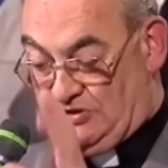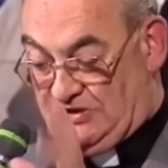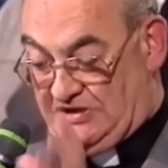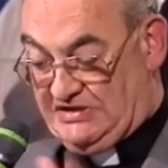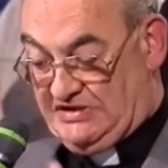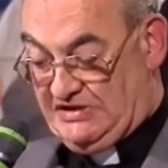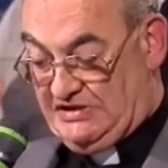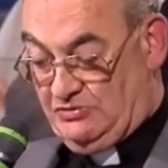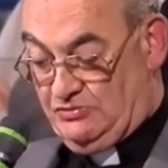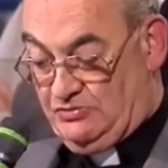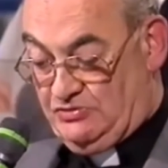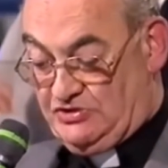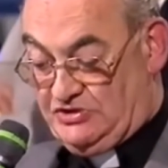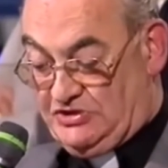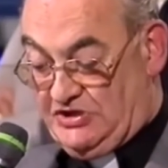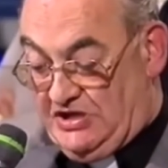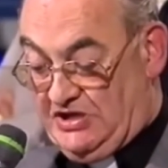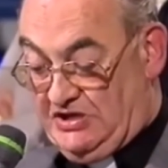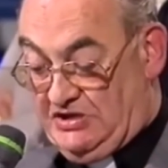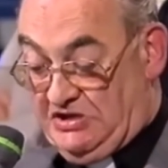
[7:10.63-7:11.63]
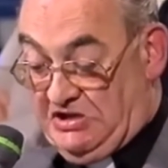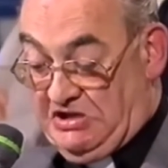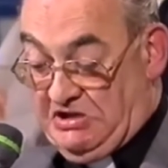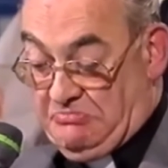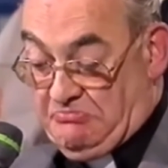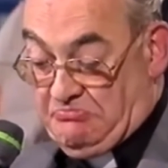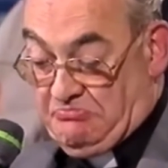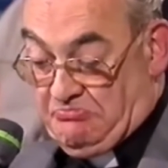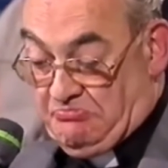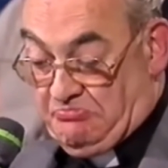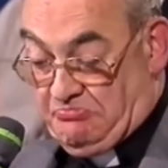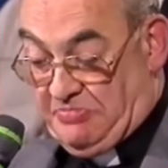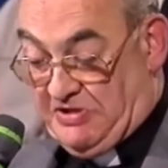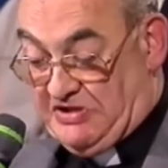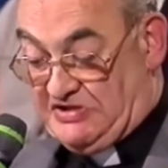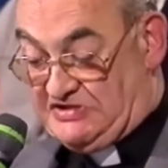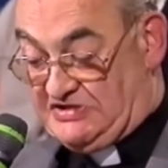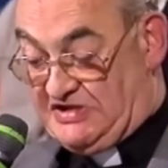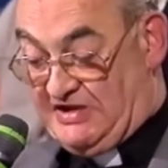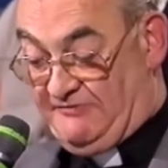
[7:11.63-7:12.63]
a Zone of Light, that I
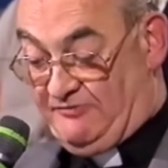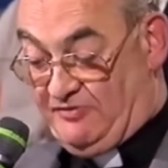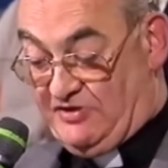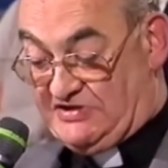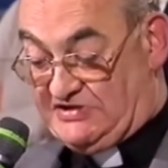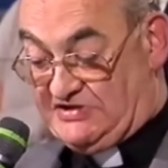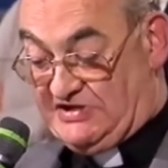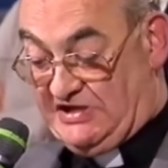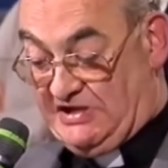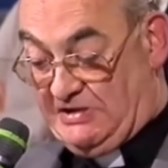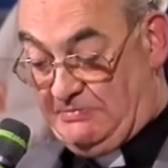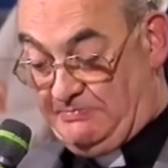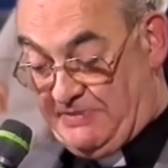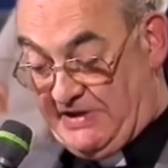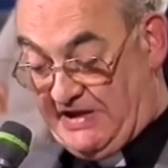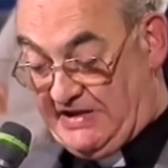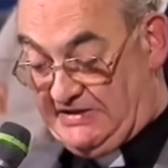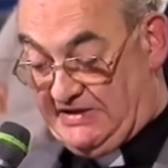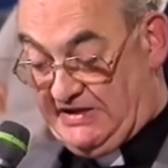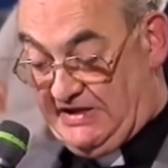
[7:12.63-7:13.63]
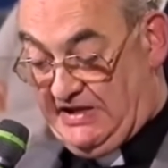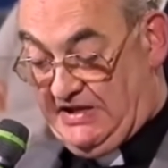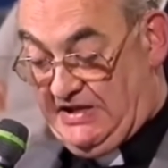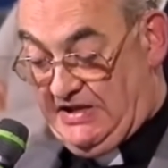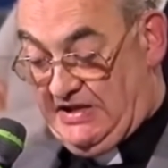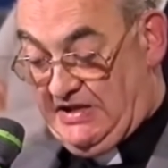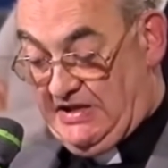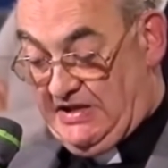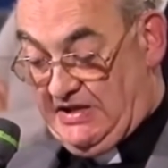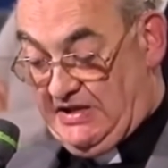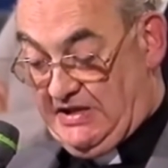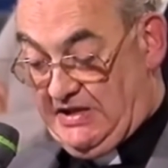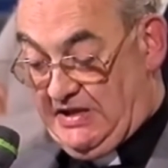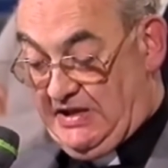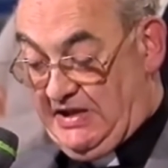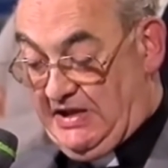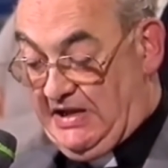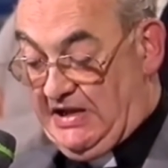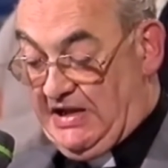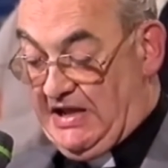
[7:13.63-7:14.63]
thought it was the Father,
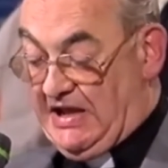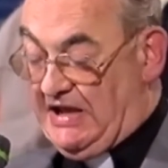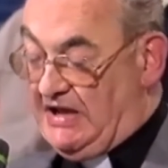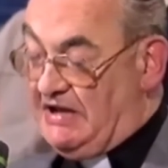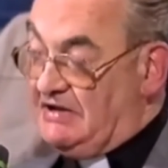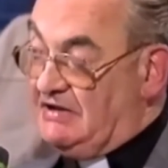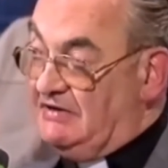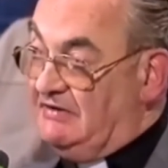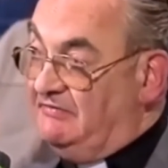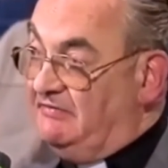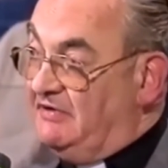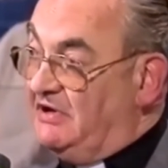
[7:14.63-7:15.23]
there